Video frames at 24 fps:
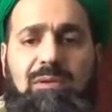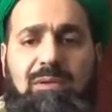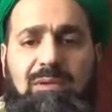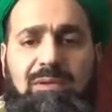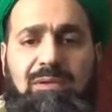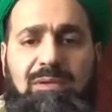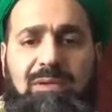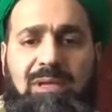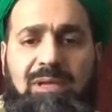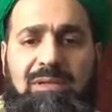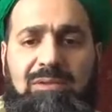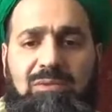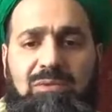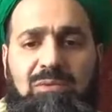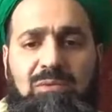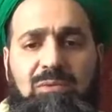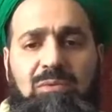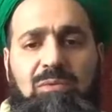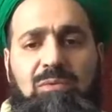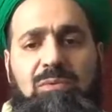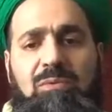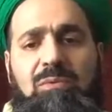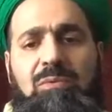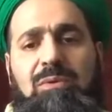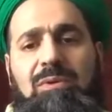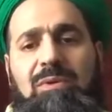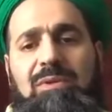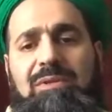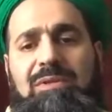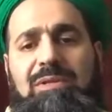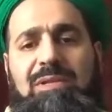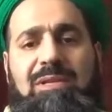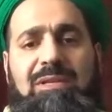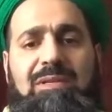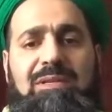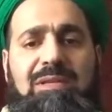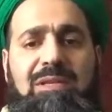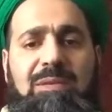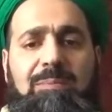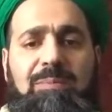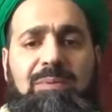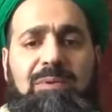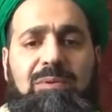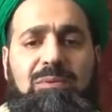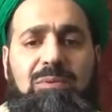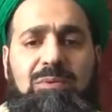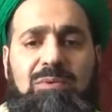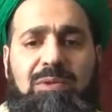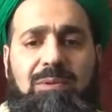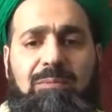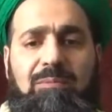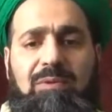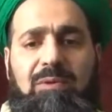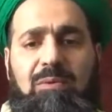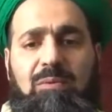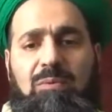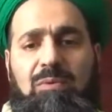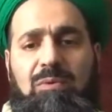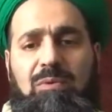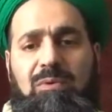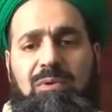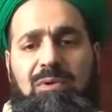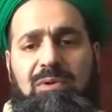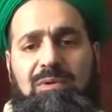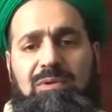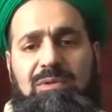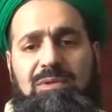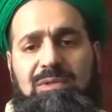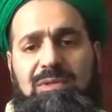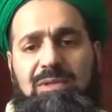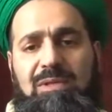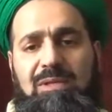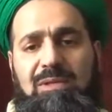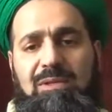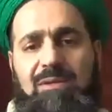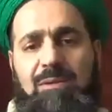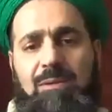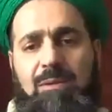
not to dig deep into something we don't understand.